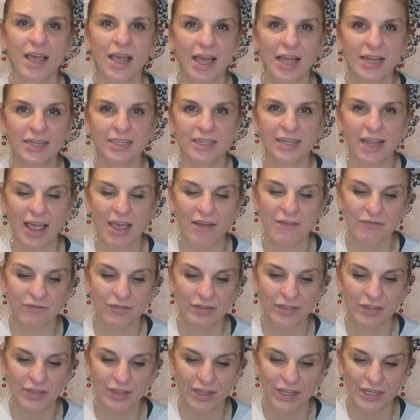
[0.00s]
and
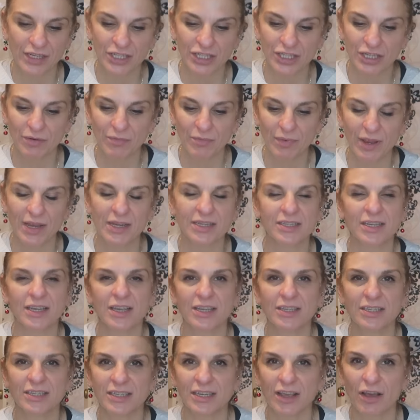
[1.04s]
everything she makes
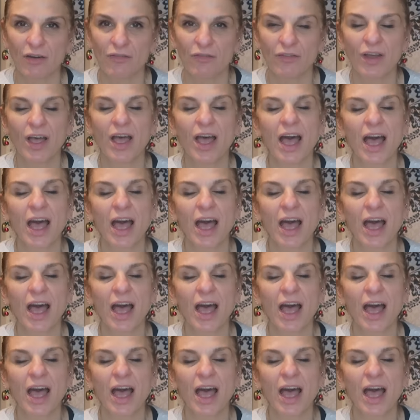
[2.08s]
herself.